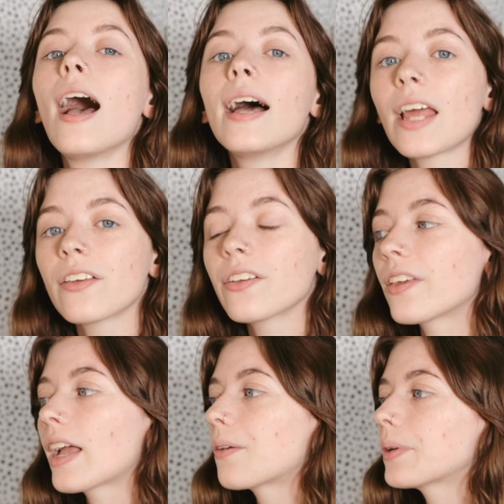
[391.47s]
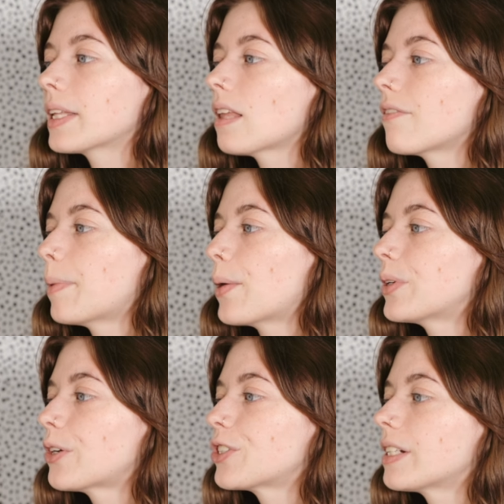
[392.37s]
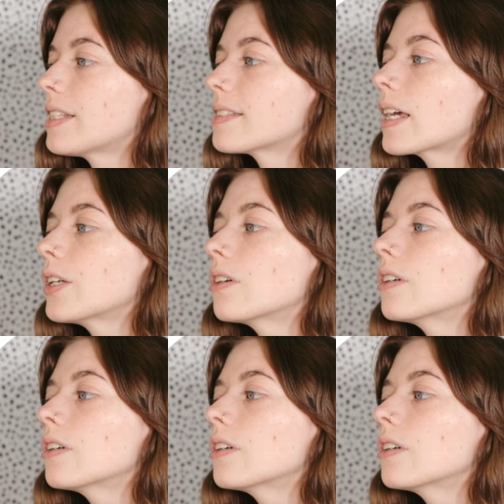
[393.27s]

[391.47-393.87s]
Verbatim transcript: Another thing I really love about Notion is that you